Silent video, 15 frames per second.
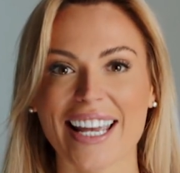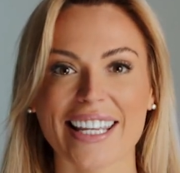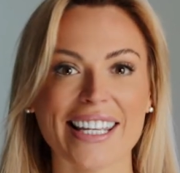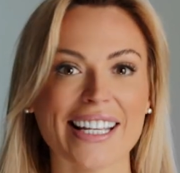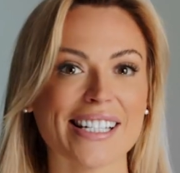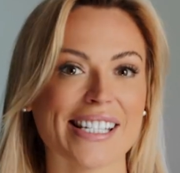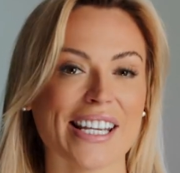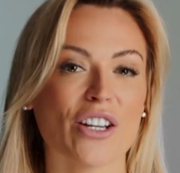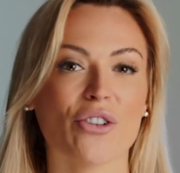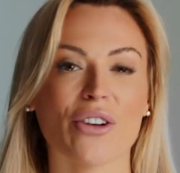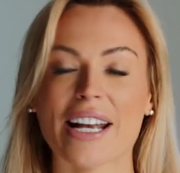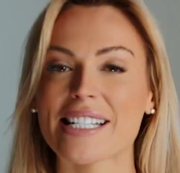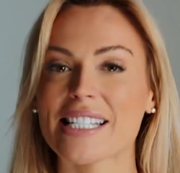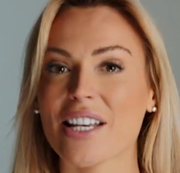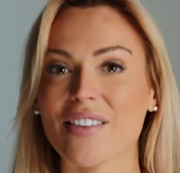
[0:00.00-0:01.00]
yielding
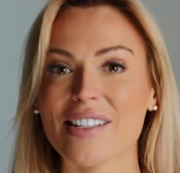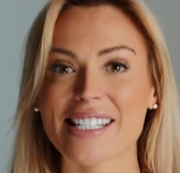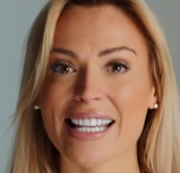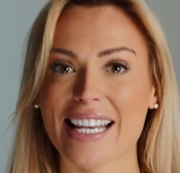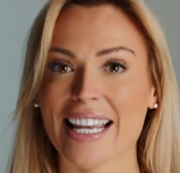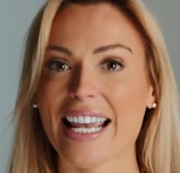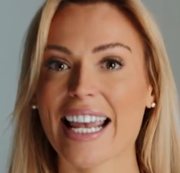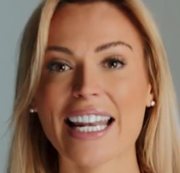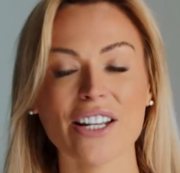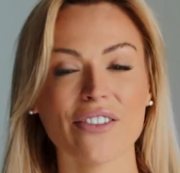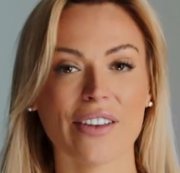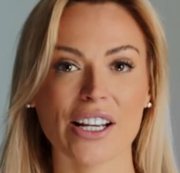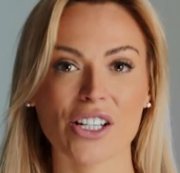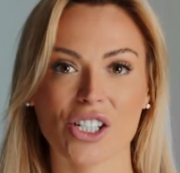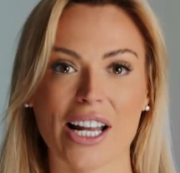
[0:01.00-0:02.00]
creativity,
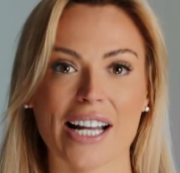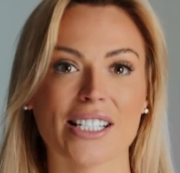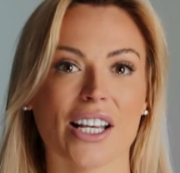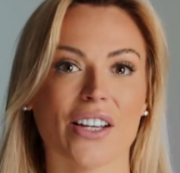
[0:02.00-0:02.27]
innovation, and